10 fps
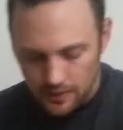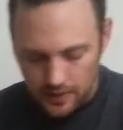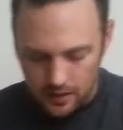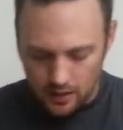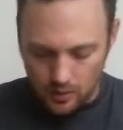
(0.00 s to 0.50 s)

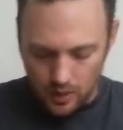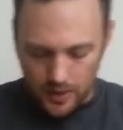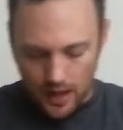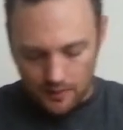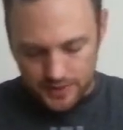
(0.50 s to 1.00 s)
we
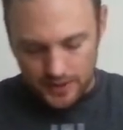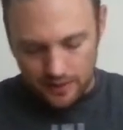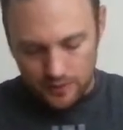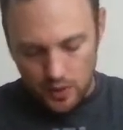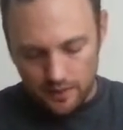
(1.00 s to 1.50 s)
have a
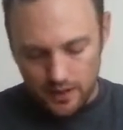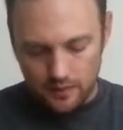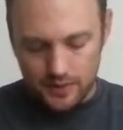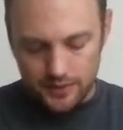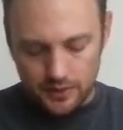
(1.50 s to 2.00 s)
side view of
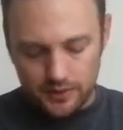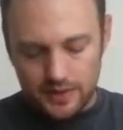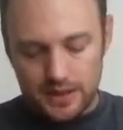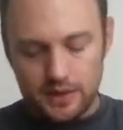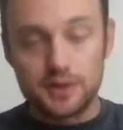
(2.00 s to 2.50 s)
it. This is
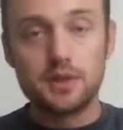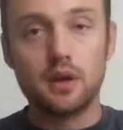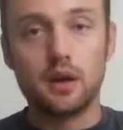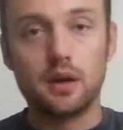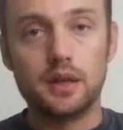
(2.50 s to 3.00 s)
the
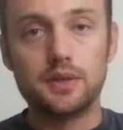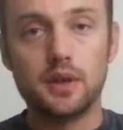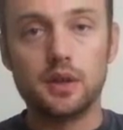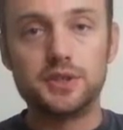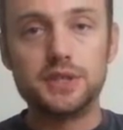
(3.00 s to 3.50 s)

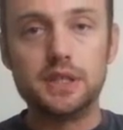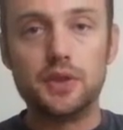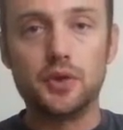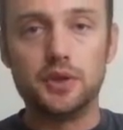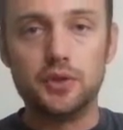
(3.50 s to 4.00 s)
Intel
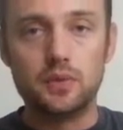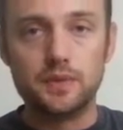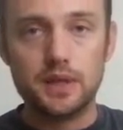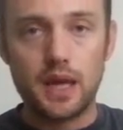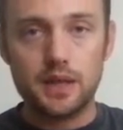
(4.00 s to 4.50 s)

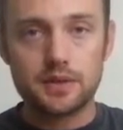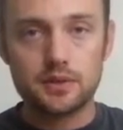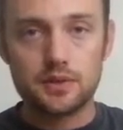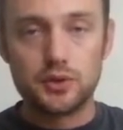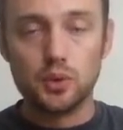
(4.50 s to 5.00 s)
G3258
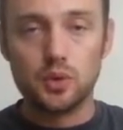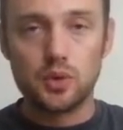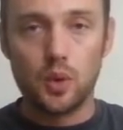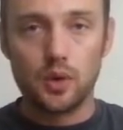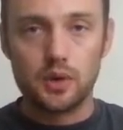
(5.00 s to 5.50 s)

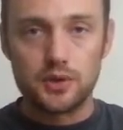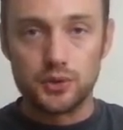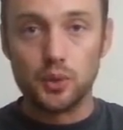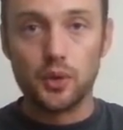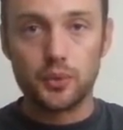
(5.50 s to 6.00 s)
dual-core,
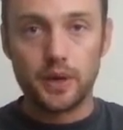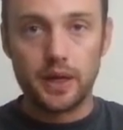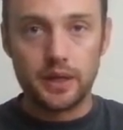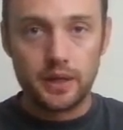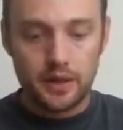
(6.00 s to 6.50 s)

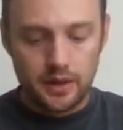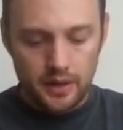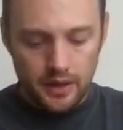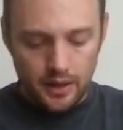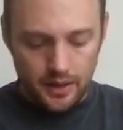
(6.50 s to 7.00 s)
dual-thread
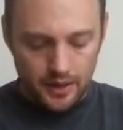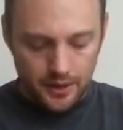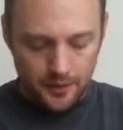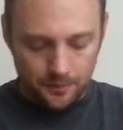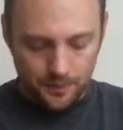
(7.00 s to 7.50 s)

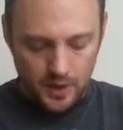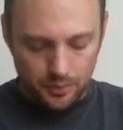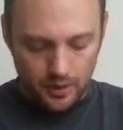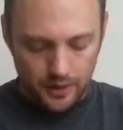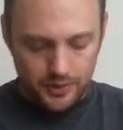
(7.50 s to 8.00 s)

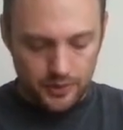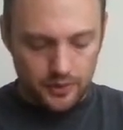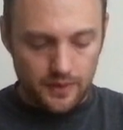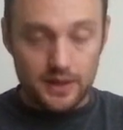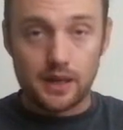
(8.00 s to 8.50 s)

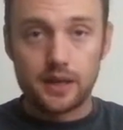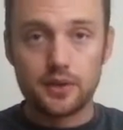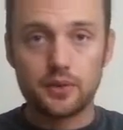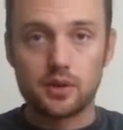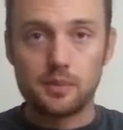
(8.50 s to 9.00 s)
processor that
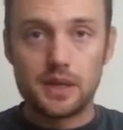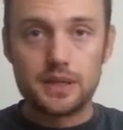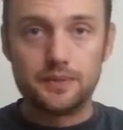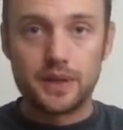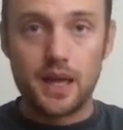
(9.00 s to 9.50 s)
Linus
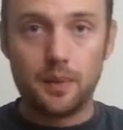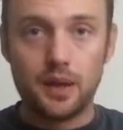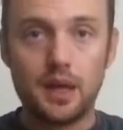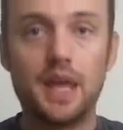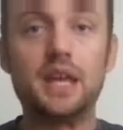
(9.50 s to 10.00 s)
recommended for
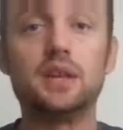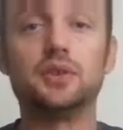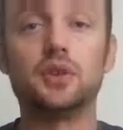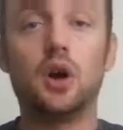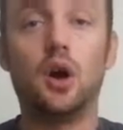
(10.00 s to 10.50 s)
gaming. It
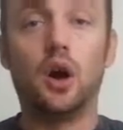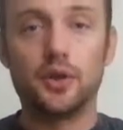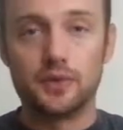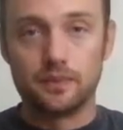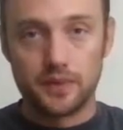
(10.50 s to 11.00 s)
is
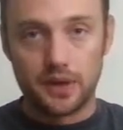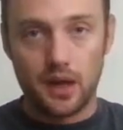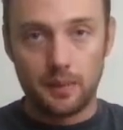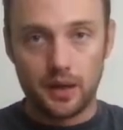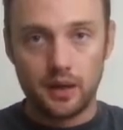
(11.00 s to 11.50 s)
awesome for
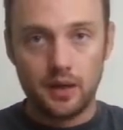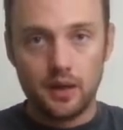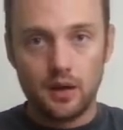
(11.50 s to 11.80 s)
gaming.